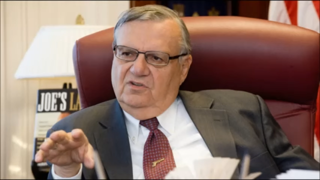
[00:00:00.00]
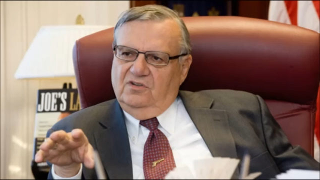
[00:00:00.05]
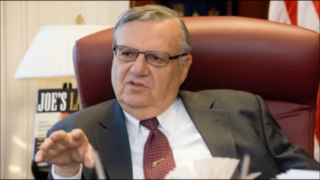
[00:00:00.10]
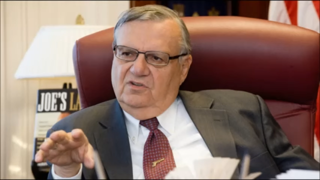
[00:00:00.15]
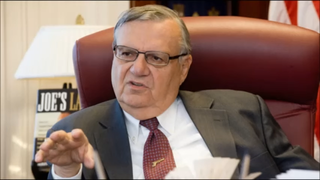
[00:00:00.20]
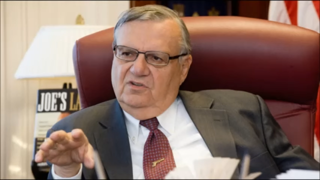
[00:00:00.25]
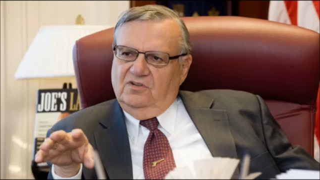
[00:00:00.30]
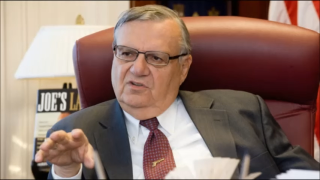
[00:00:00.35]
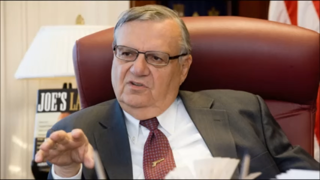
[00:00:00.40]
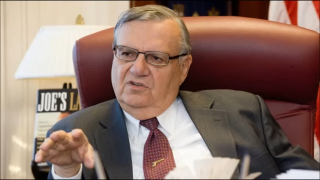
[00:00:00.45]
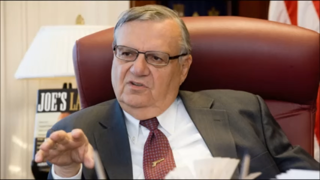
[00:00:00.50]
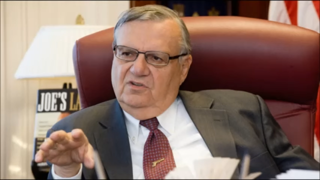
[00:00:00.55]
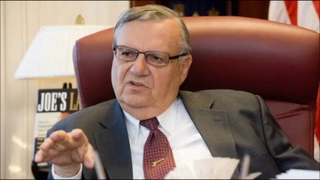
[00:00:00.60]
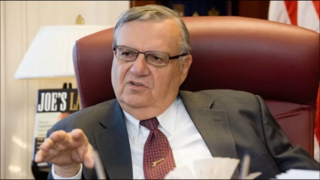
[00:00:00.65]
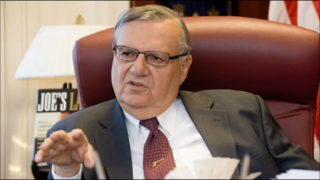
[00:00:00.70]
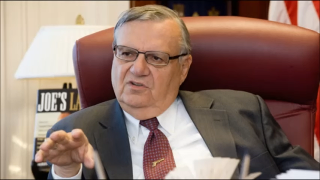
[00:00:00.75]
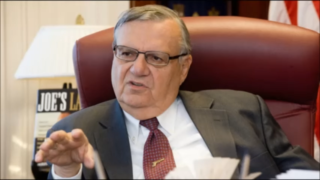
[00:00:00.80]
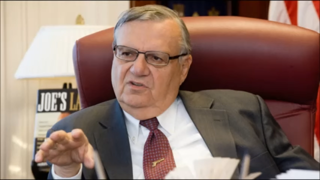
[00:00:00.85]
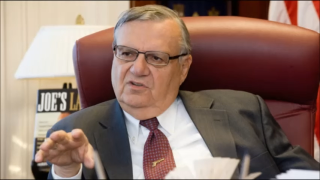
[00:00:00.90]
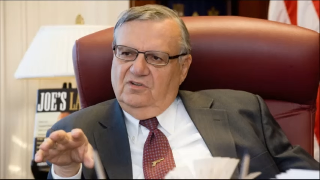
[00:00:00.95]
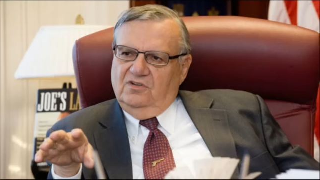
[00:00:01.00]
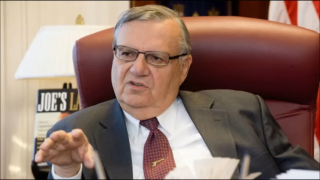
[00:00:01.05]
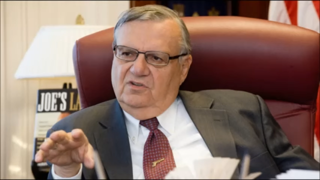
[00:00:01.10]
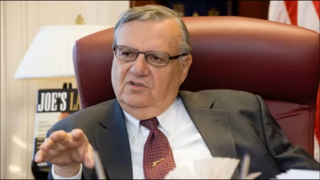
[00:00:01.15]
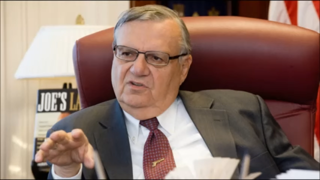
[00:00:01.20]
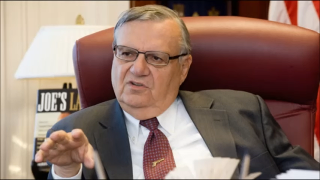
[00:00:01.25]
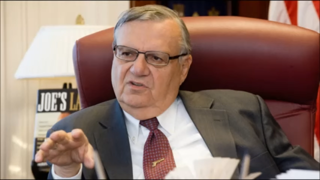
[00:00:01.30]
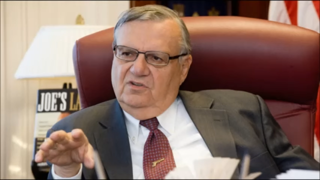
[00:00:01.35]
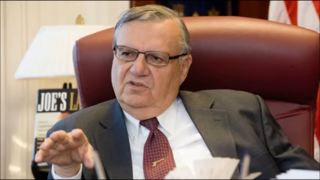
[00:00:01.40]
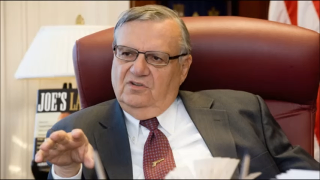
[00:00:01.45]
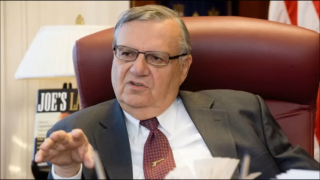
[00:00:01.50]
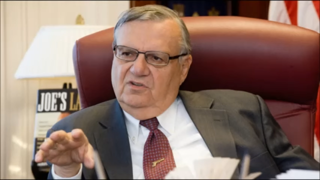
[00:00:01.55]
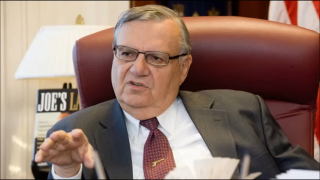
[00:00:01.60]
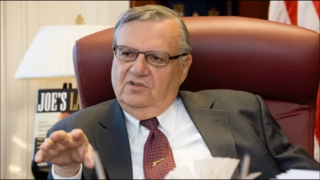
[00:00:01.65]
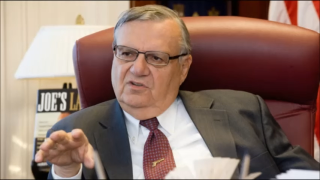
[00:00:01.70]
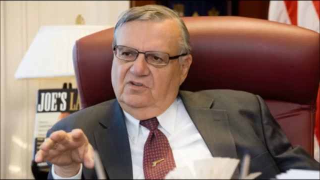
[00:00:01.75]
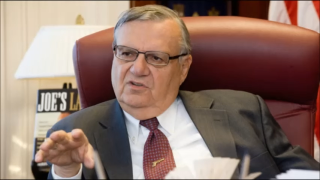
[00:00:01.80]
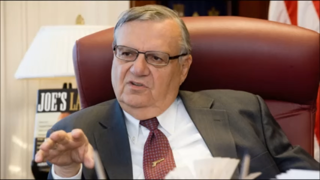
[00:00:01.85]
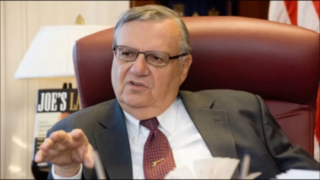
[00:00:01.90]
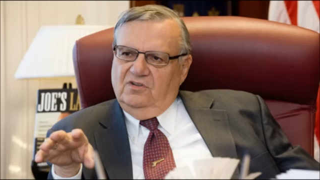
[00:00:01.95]

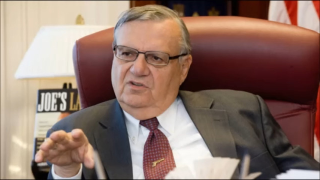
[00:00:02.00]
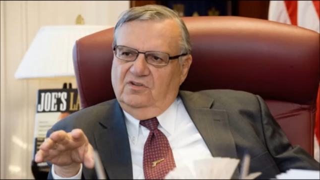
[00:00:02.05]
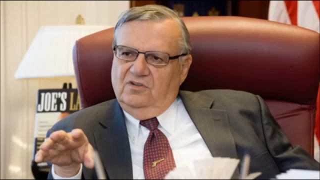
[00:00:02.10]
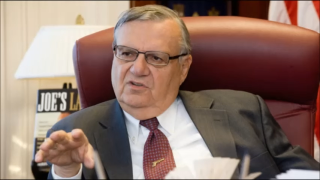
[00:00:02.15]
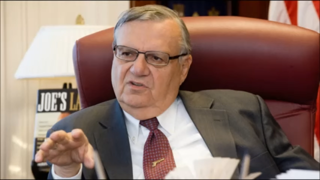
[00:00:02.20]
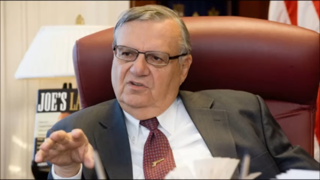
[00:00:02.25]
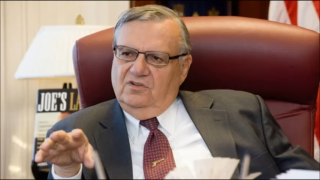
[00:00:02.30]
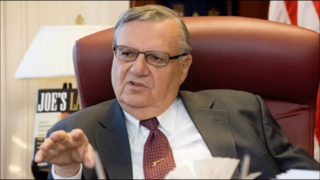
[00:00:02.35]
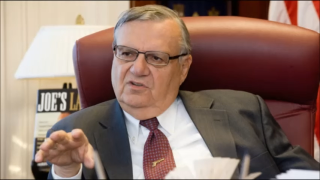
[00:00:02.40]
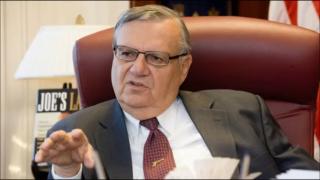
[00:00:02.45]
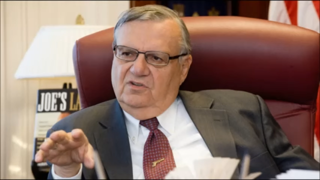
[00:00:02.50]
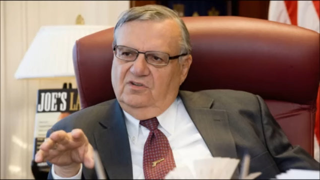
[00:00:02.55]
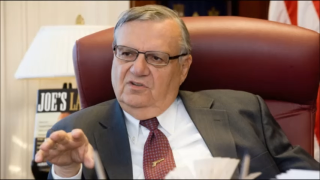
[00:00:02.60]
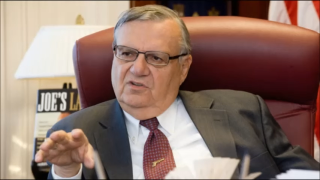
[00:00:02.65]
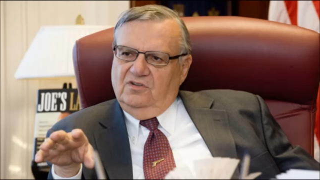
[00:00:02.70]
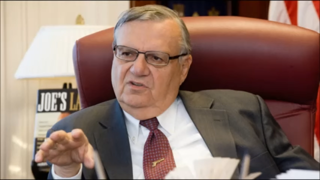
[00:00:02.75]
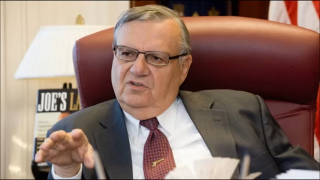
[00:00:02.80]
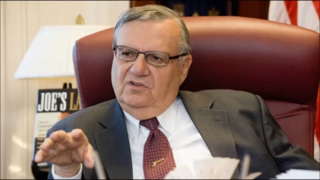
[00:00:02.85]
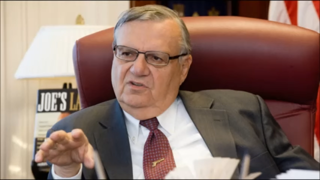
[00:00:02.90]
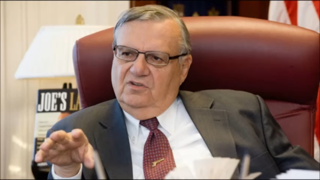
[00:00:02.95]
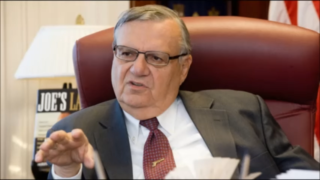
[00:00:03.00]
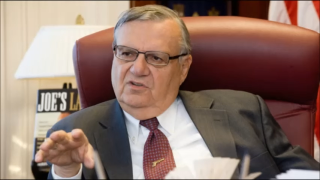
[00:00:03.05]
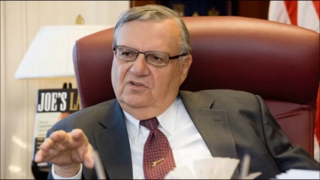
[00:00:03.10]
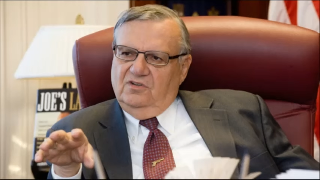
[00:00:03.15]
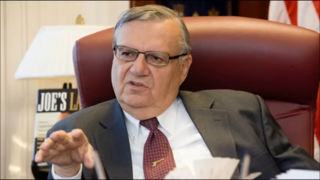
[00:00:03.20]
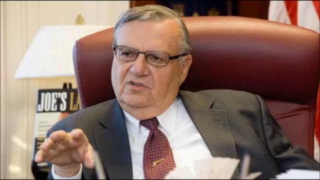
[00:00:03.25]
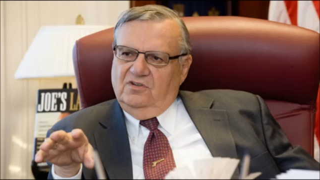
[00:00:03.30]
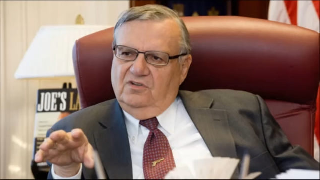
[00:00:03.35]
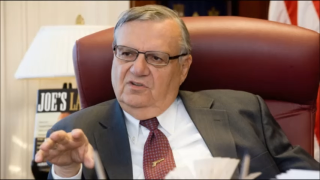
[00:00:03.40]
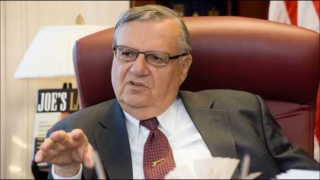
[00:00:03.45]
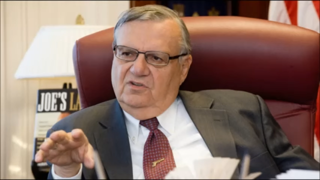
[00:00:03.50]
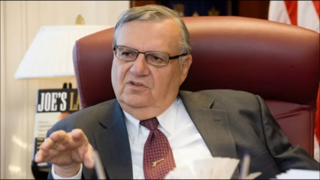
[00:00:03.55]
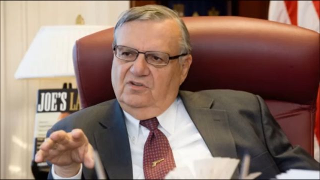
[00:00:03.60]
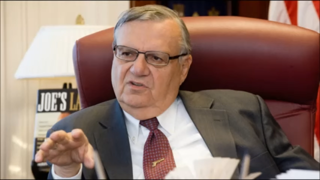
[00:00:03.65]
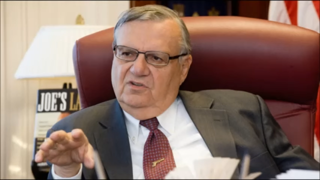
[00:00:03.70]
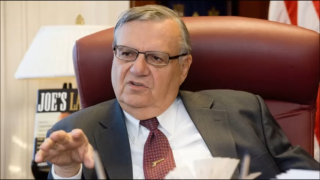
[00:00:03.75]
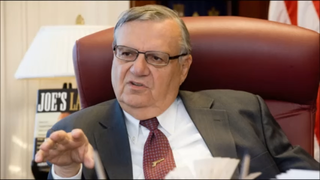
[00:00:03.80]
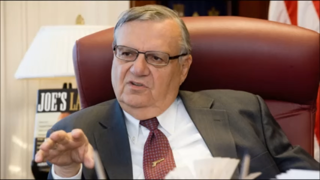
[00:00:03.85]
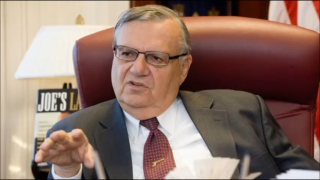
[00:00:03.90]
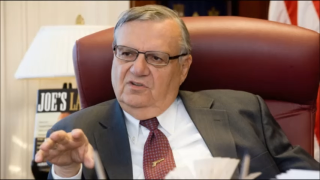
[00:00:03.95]

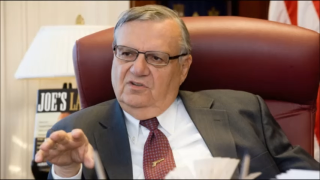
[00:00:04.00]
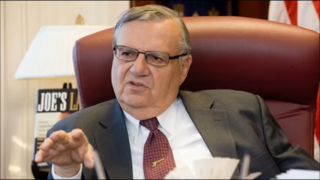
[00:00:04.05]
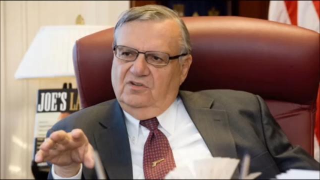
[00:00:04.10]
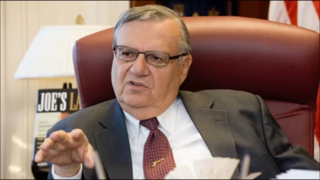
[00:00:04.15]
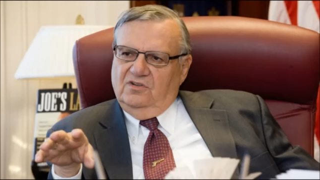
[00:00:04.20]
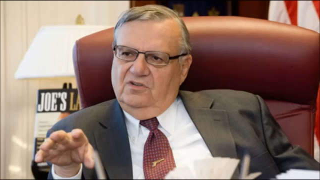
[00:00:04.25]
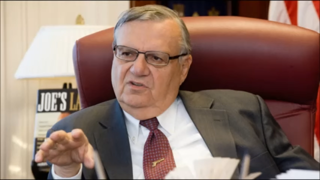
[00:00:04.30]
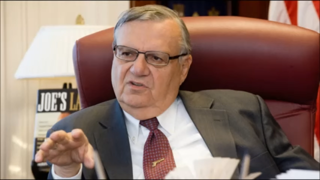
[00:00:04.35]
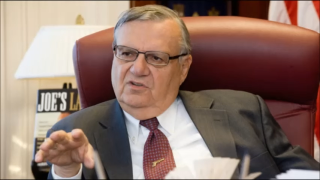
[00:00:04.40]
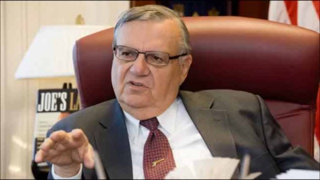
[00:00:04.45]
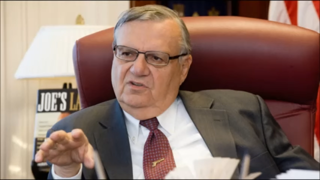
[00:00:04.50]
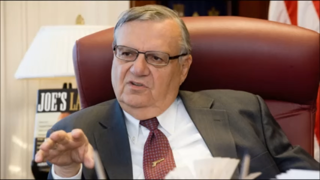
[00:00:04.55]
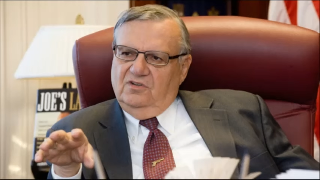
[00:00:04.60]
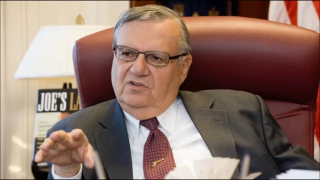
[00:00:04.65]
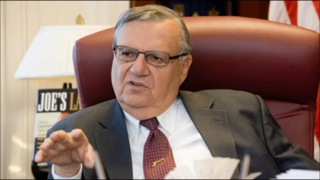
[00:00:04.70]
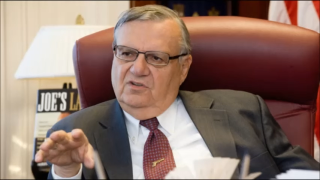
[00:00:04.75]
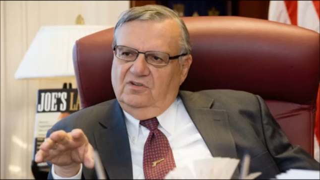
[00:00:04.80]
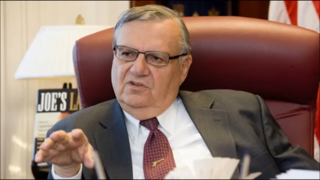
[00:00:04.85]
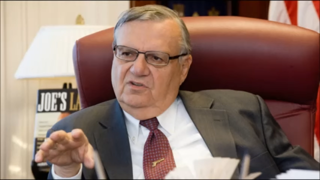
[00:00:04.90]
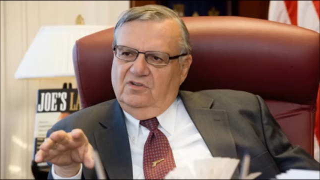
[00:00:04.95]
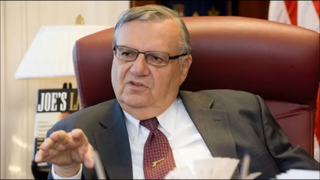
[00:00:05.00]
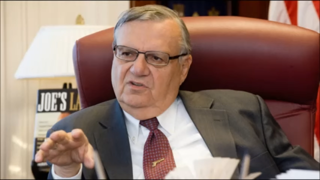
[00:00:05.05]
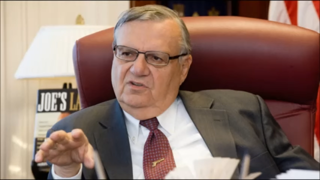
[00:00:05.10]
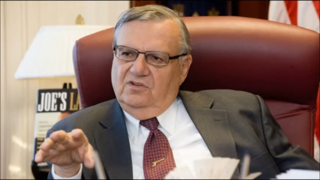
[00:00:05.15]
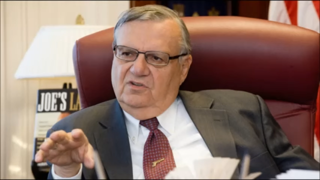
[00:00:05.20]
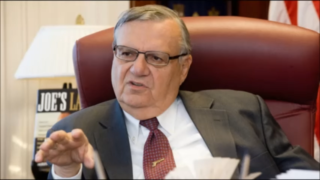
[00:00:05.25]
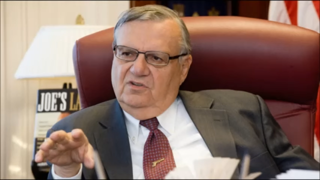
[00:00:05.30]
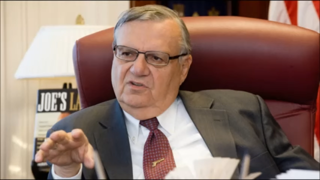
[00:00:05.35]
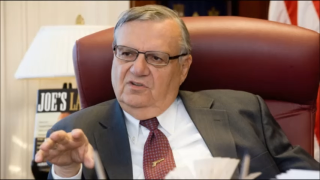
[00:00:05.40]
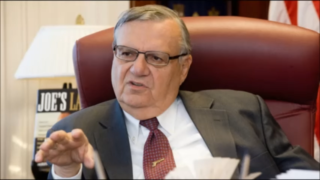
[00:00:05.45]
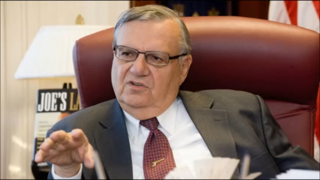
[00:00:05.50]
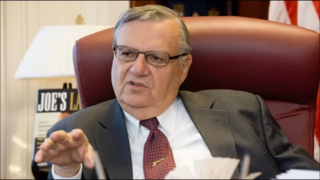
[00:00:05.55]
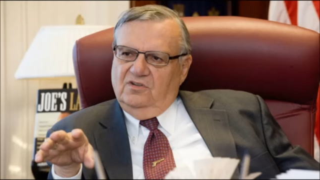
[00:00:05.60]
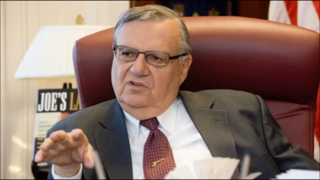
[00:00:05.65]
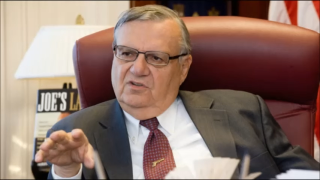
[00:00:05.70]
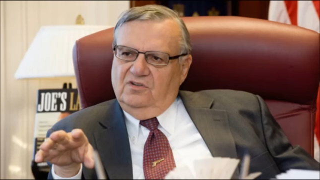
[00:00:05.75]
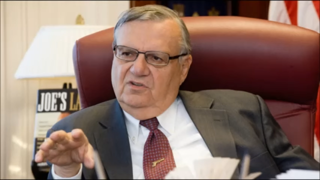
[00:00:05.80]
This is a still picture; no speech is visible.